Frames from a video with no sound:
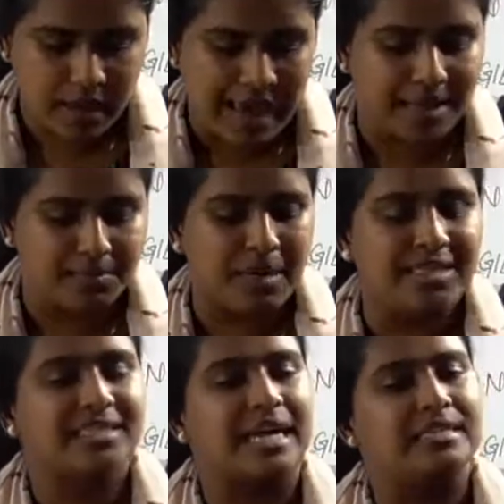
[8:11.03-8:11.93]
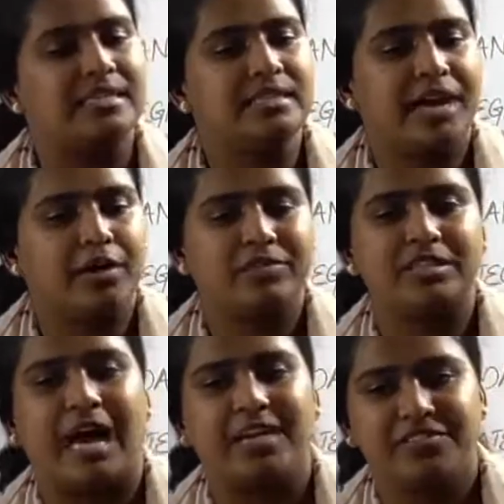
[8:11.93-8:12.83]
But the success rate of this
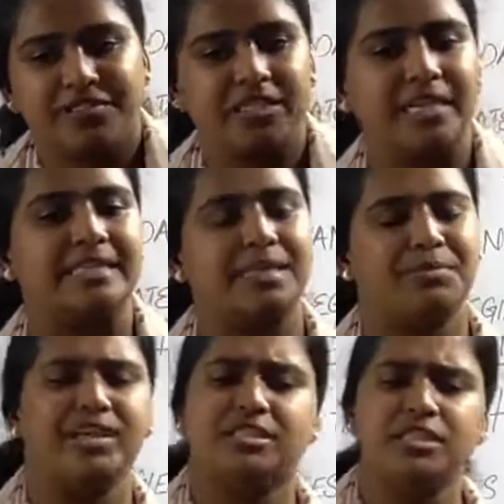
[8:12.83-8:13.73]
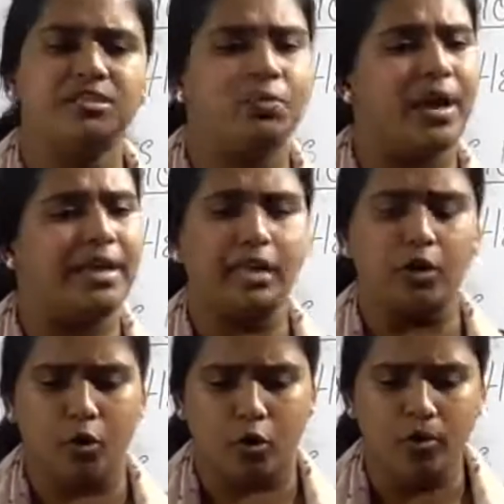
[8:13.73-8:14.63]
artificial insemination is very
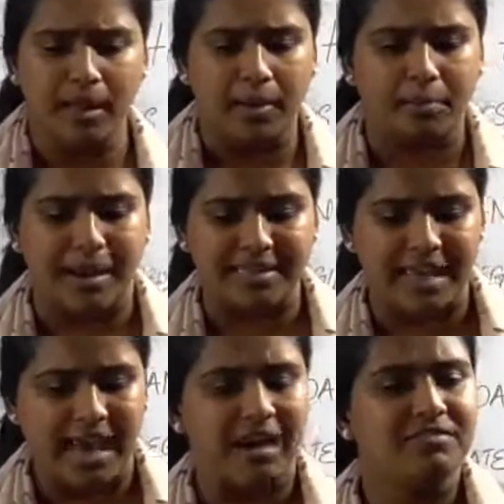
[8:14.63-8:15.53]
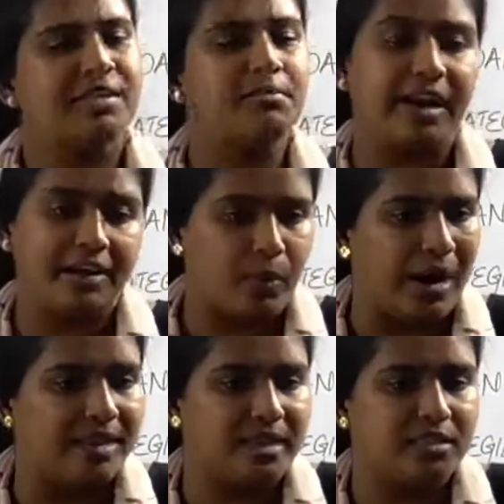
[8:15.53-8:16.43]
low, but they have some
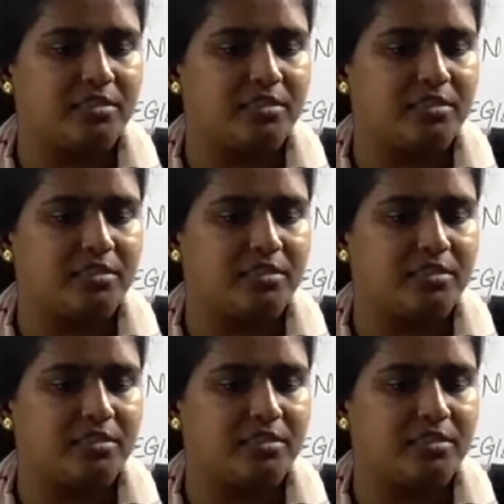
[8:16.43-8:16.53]
advantages.